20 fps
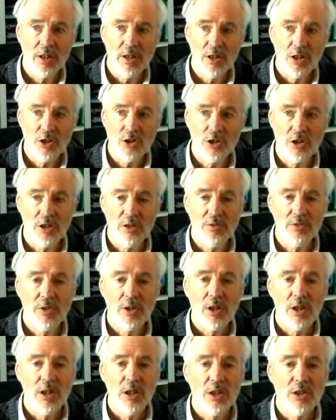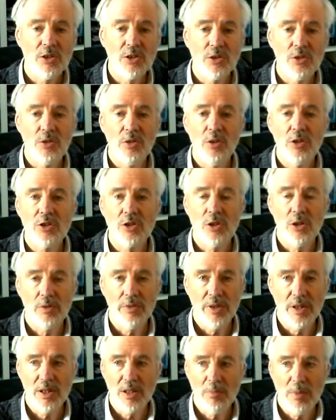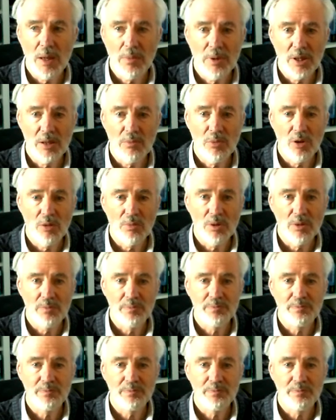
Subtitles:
initiative to solving the mapping problem.